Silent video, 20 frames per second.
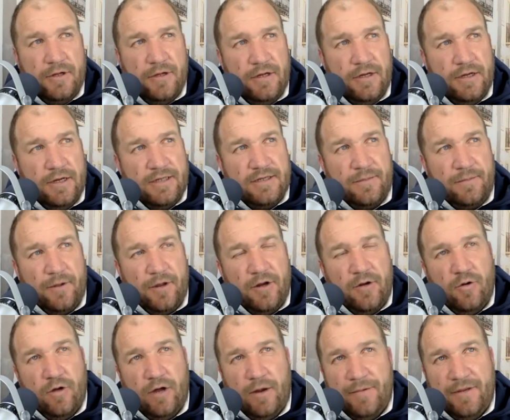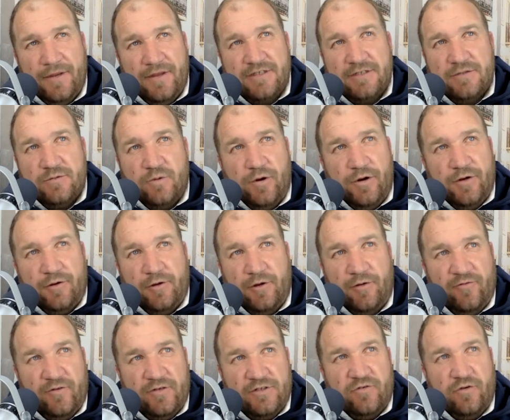it it all. I mean, this is where it
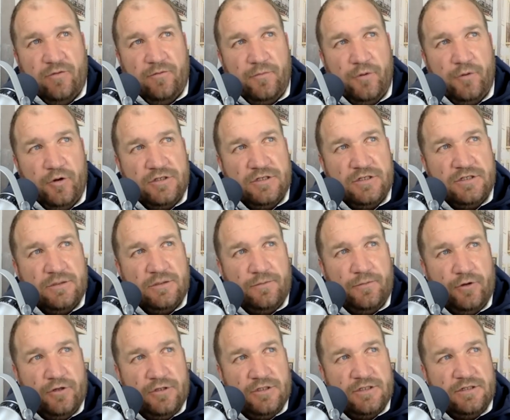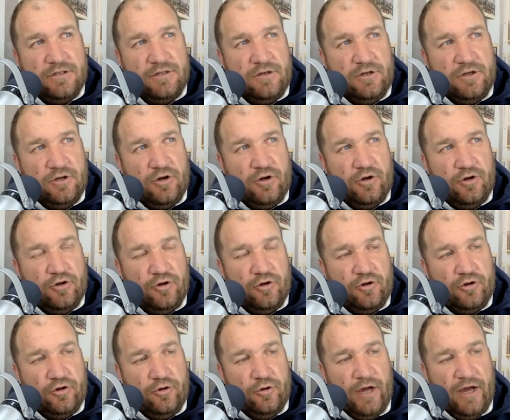differs from person to person. You know, you
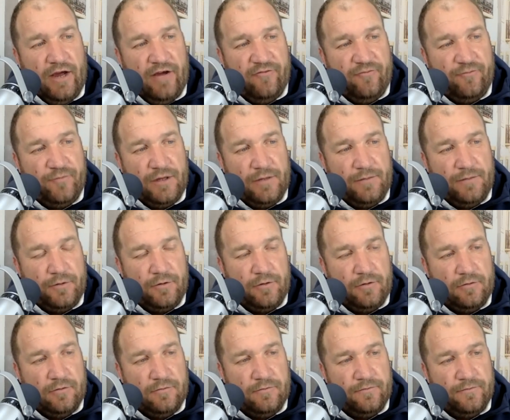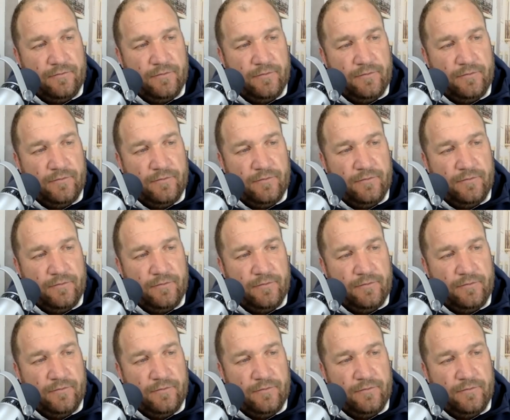you have people